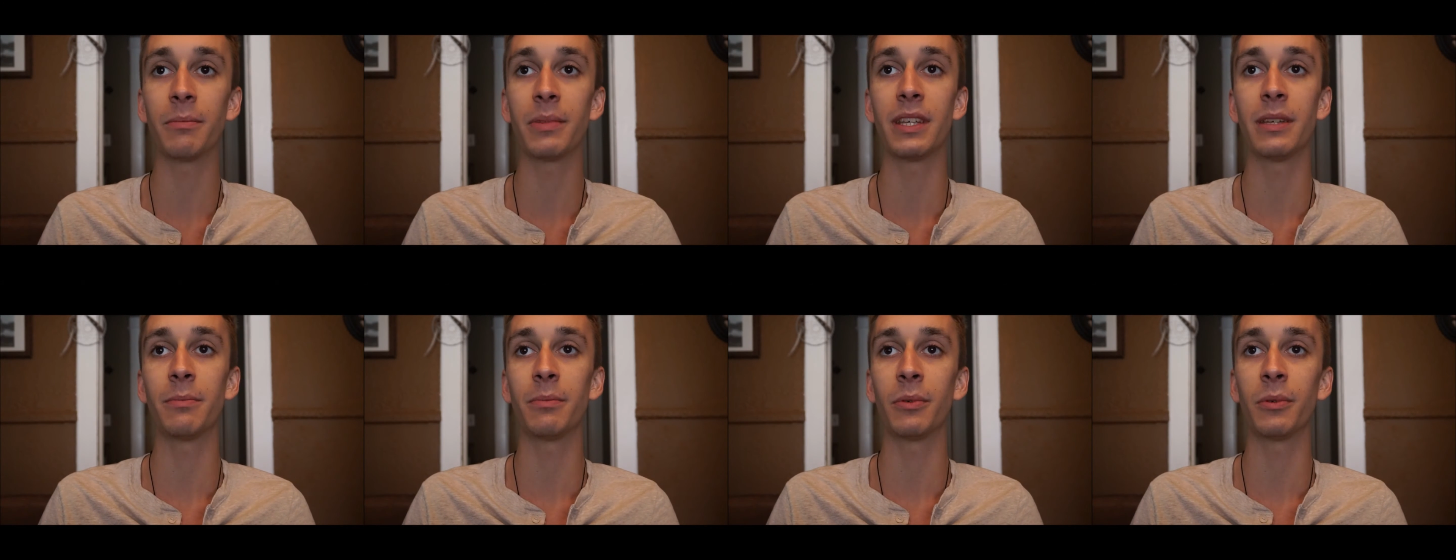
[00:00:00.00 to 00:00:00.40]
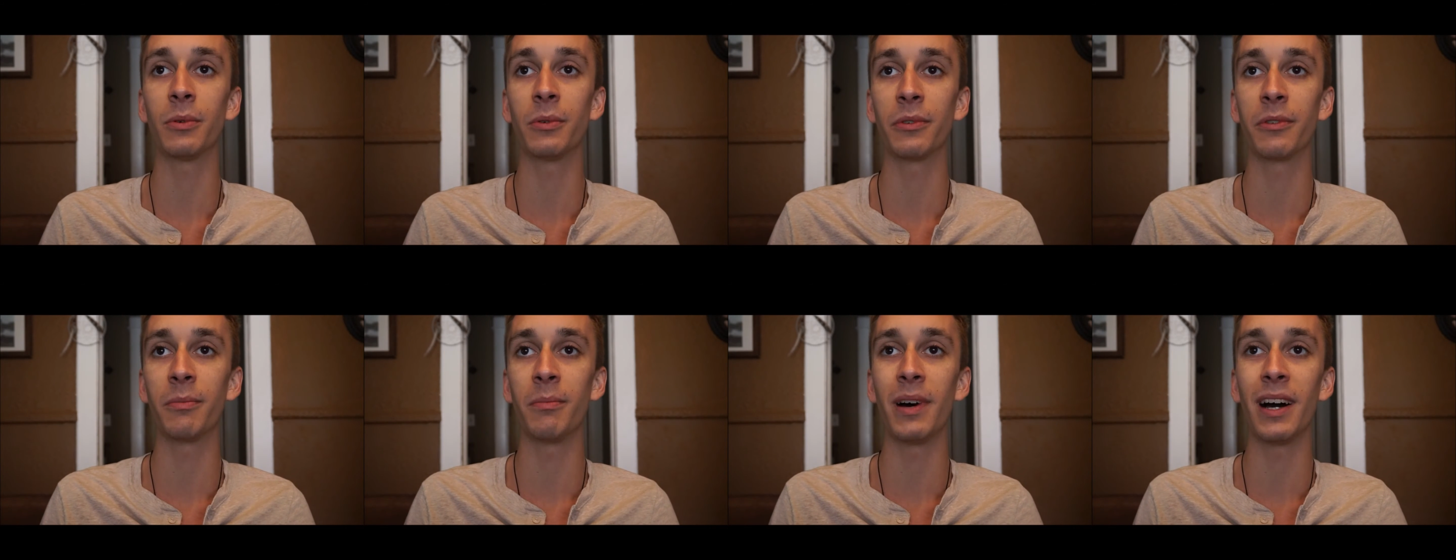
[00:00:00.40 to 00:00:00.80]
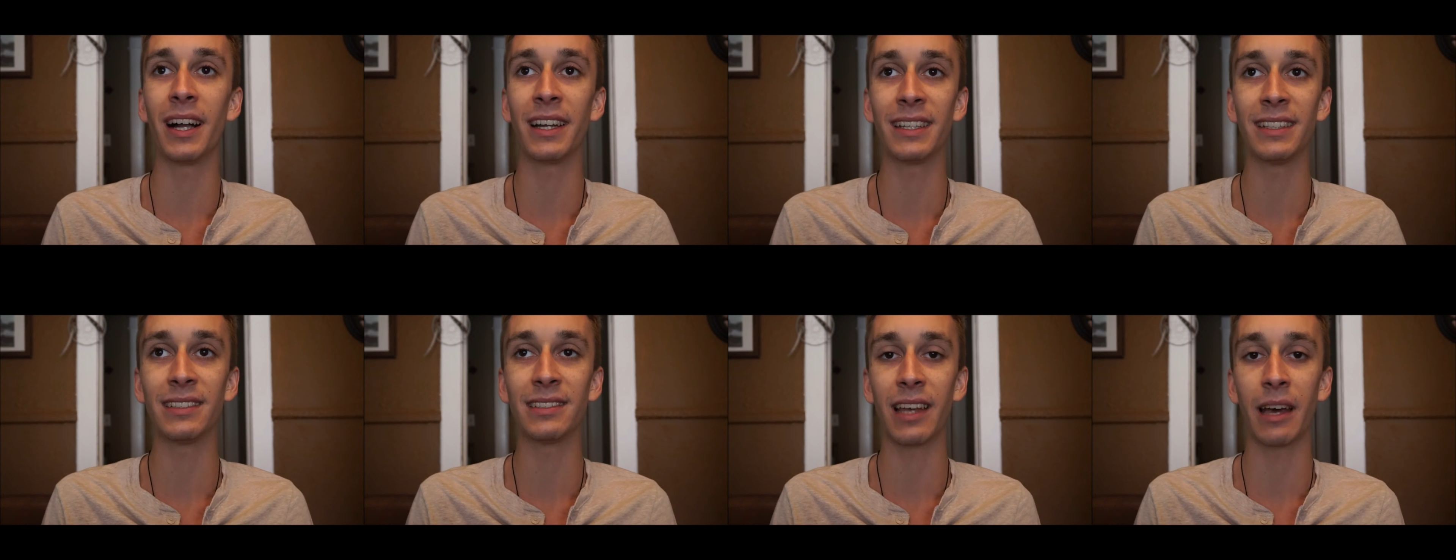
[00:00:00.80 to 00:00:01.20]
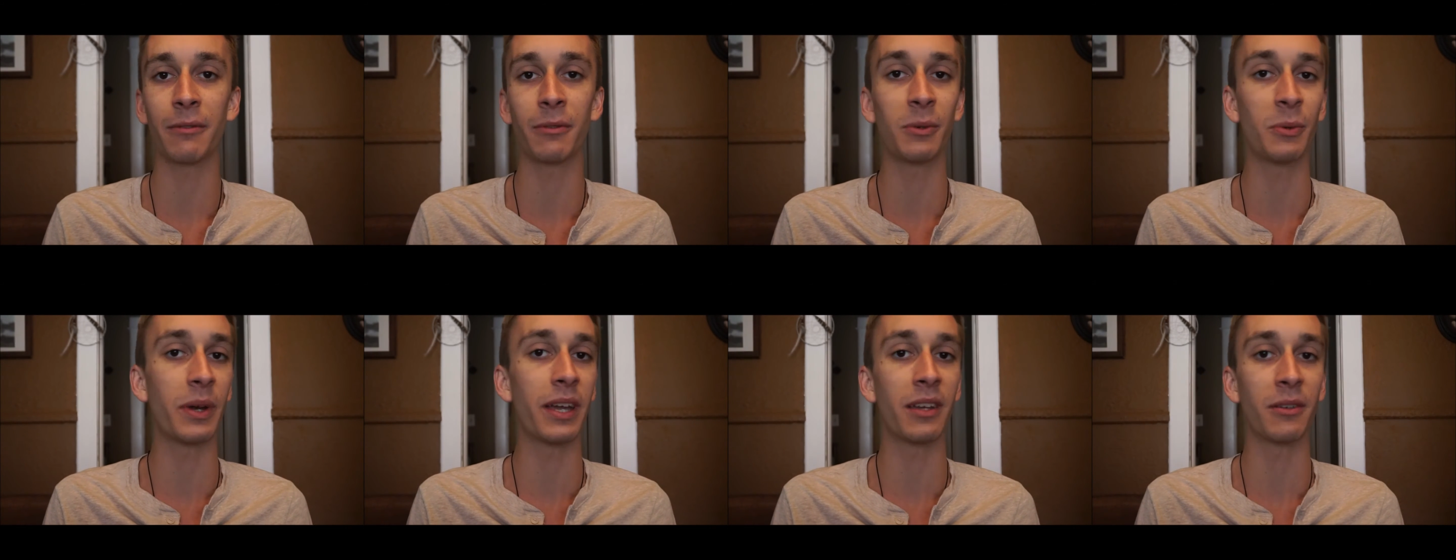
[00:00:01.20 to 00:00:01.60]
People's bodies have
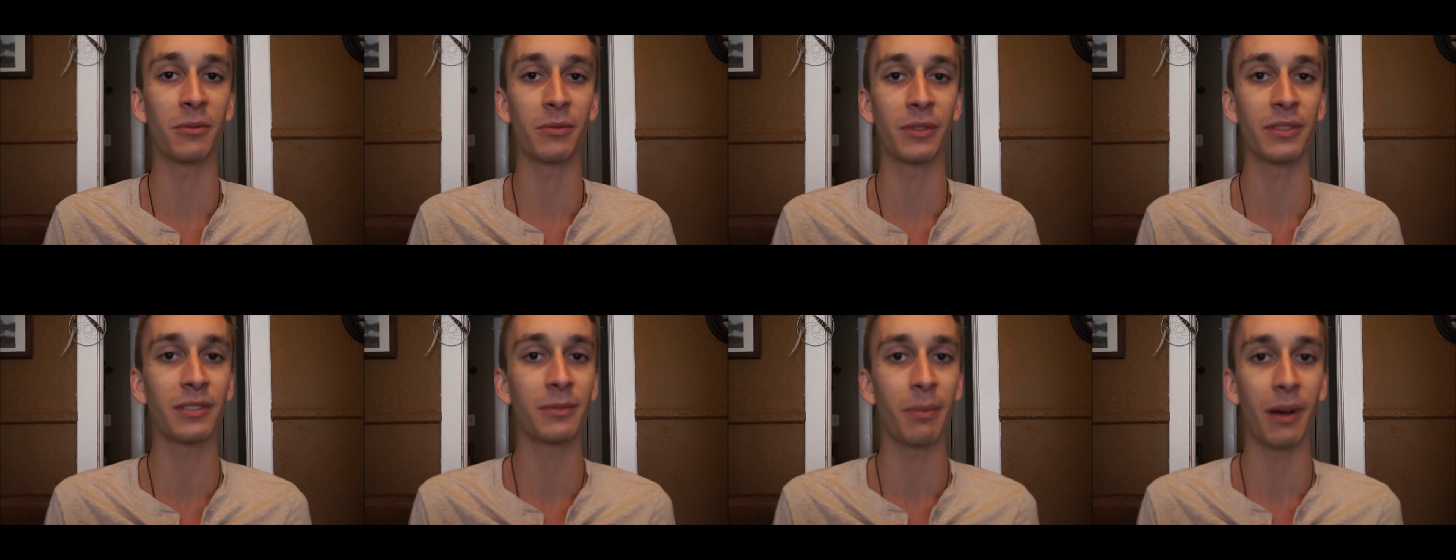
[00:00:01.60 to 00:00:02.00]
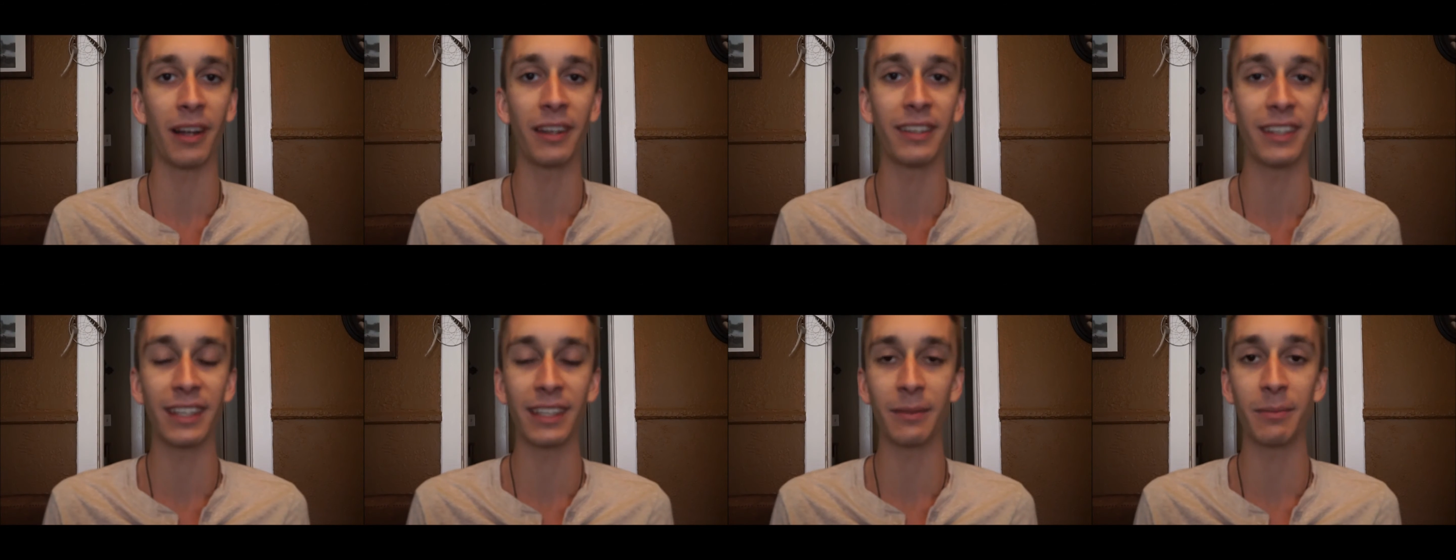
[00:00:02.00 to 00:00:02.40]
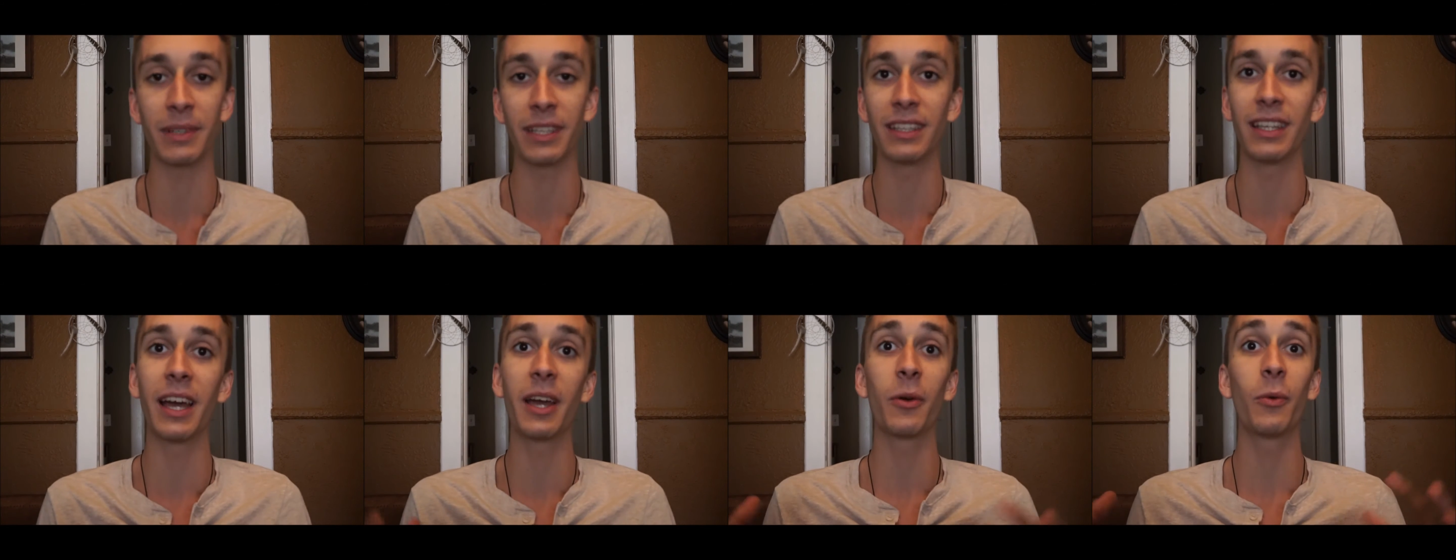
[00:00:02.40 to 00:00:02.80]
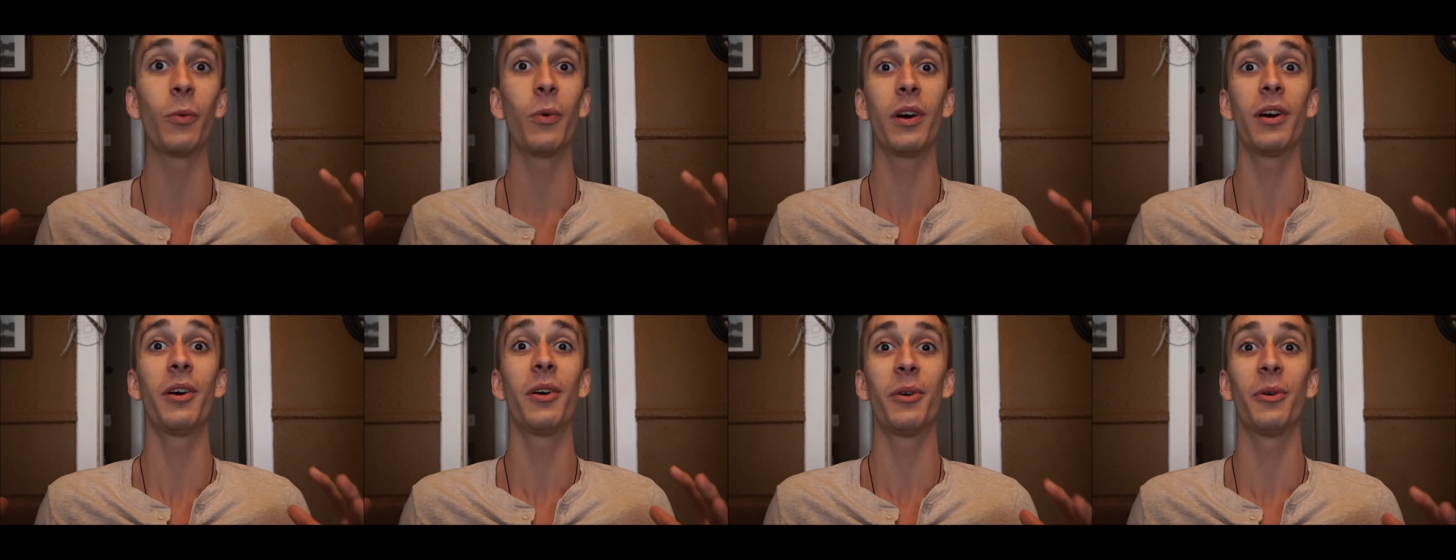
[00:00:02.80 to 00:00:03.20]
a way of responding and being like,
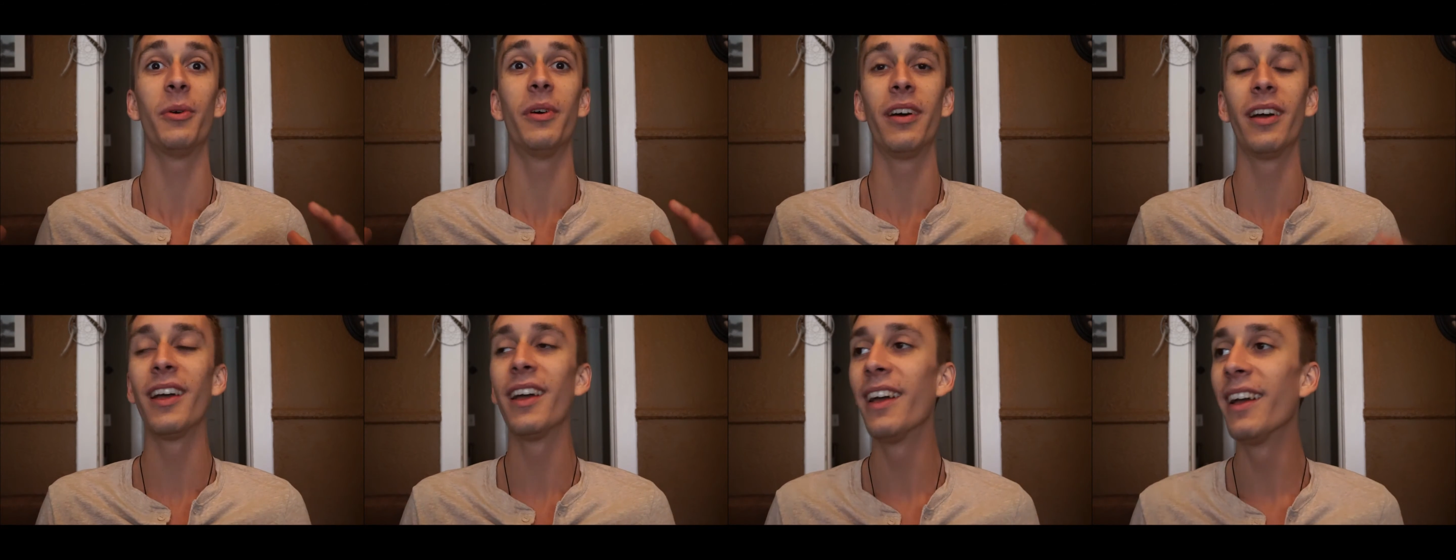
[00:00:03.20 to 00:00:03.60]
whoa,